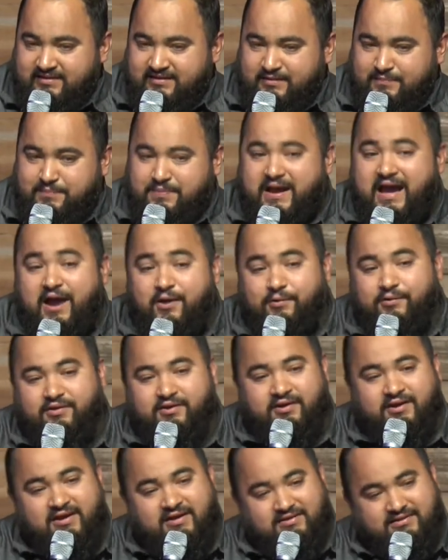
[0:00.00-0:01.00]
A
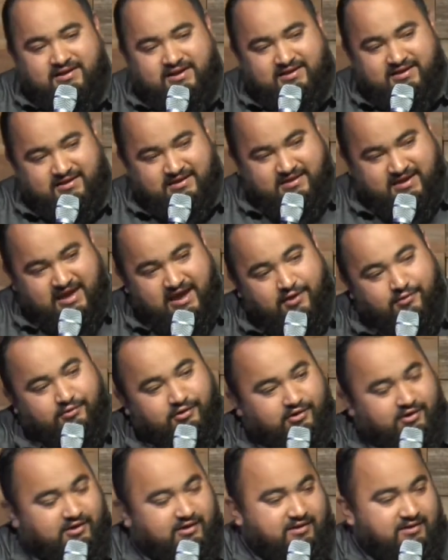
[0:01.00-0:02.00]
power that I could count
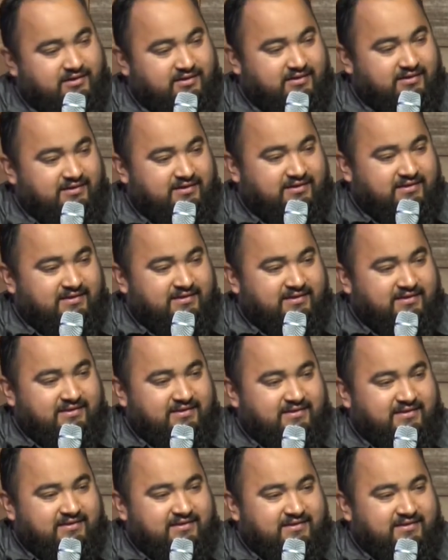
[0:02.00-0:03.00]
on.
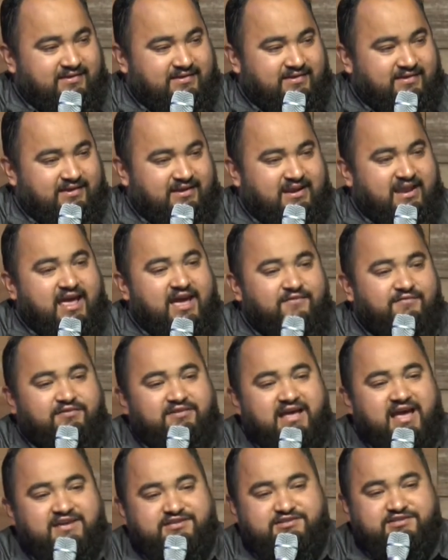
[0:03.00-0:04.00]
An
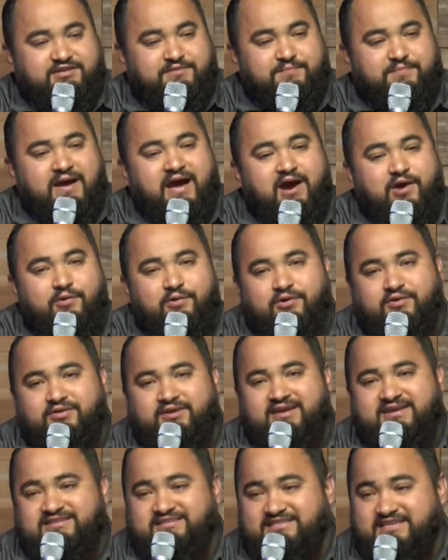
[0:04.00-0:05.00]
everlasting power
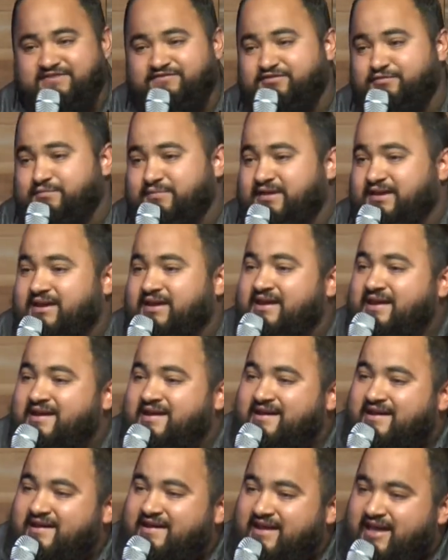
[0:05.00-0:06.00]
that has given me
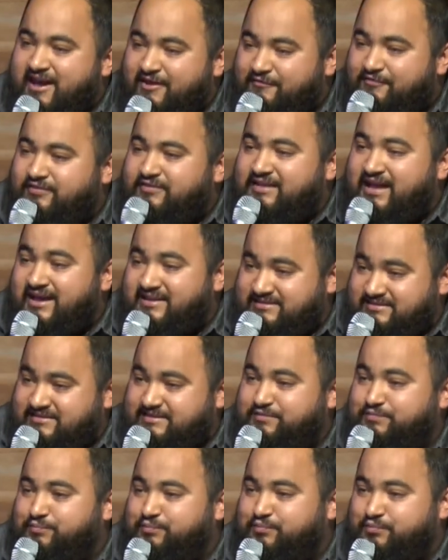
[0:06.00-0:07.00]
an
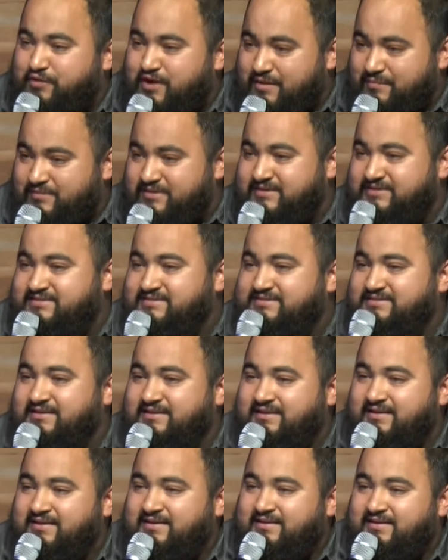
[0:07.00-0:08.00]
everlasting promise
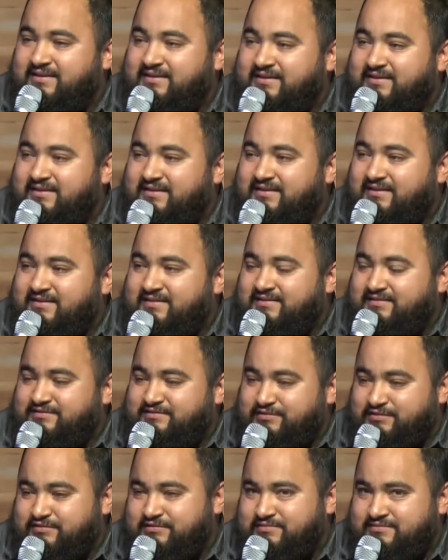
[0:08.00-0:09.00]

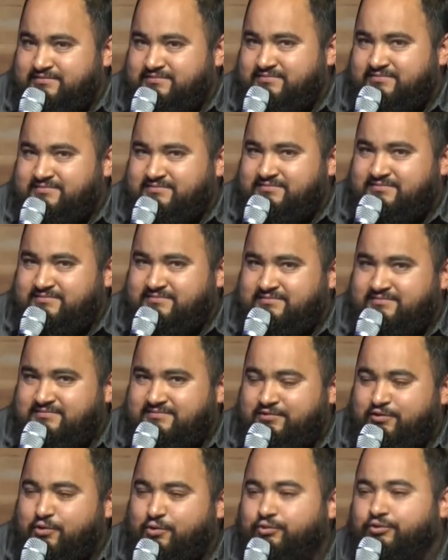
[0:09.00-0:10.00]
to
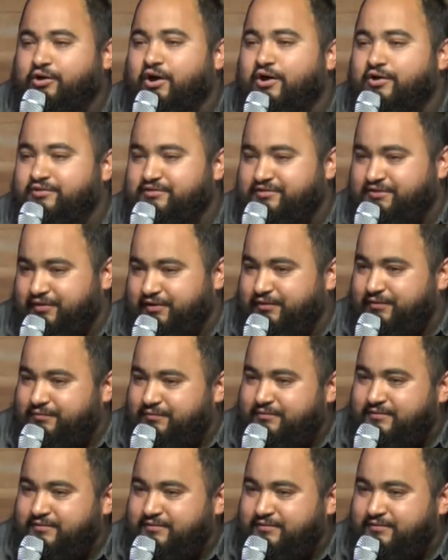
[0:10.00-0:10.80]
hold on to.